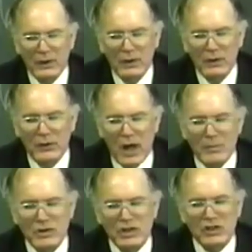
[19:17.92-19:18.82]

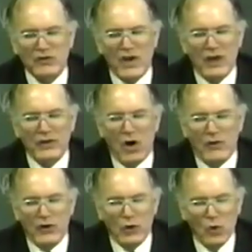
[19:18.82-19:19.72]
Thomas, his father,
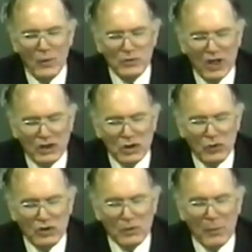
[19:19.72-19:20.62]
offered no objection to
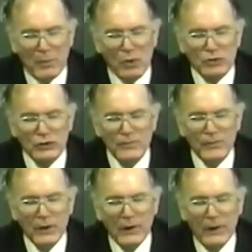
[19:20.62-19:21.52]
his proposal.
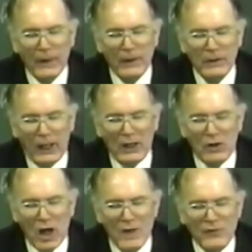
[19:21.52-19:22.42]
In
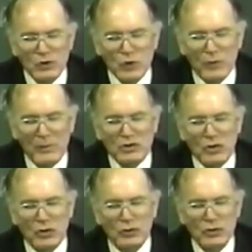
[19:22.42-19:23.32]
conference with Mr.
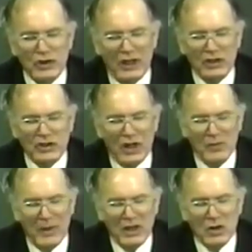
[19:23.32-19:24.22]
Luce, Alexander
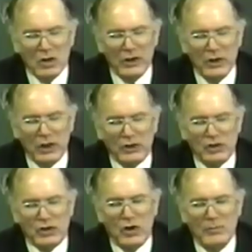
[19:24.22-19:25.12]
made it clear that the
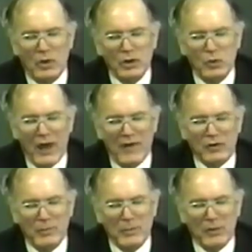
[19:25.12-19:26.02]
ceremony would have to
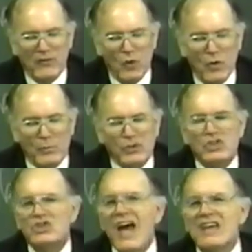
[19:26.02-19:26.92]
be performed
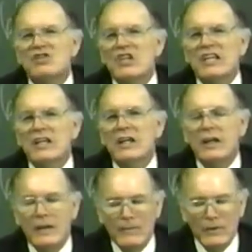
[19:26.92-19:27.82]
precisely
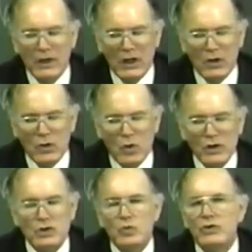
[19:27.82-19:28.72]
in
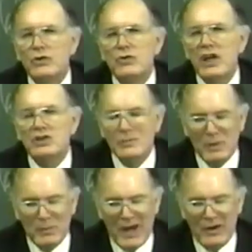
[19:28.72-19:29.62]
accordance with New Testament
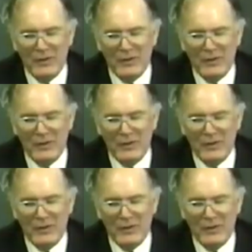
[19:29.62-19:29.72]
pattern.